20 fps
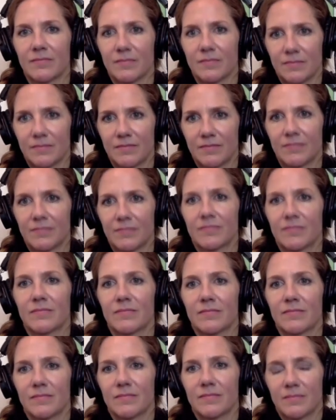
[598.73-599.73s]

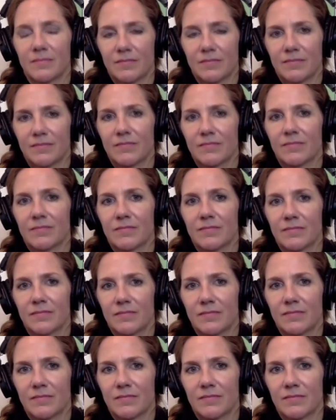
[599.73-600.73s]

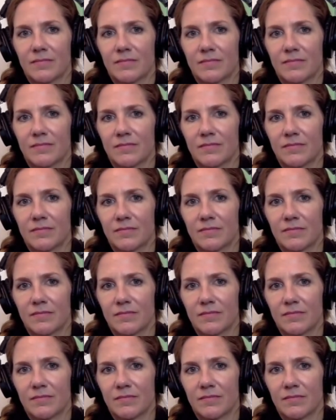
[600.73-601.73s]

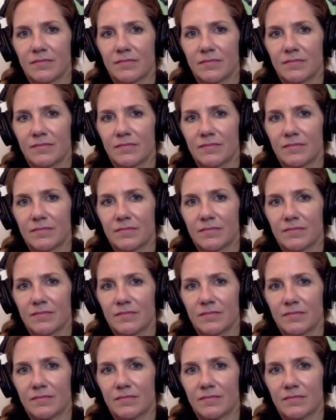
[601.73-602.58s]
The person shown says nothing.